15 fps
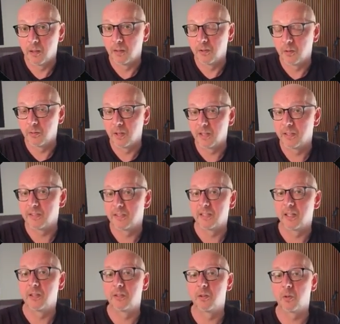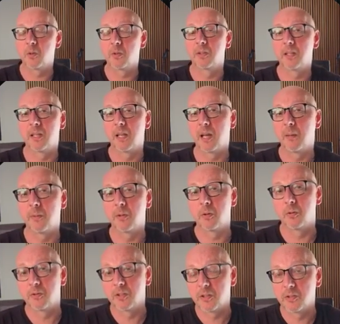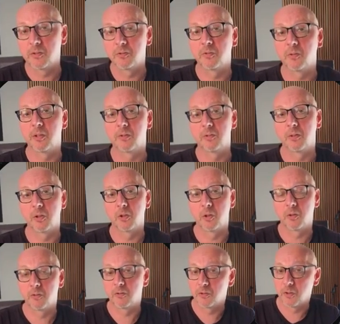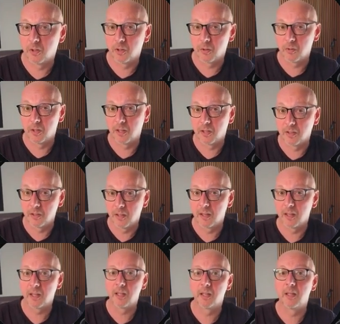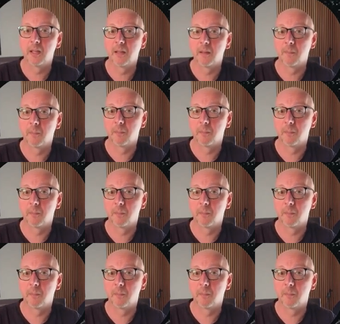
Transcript: you can set the whole thing up using the free version of Trello and a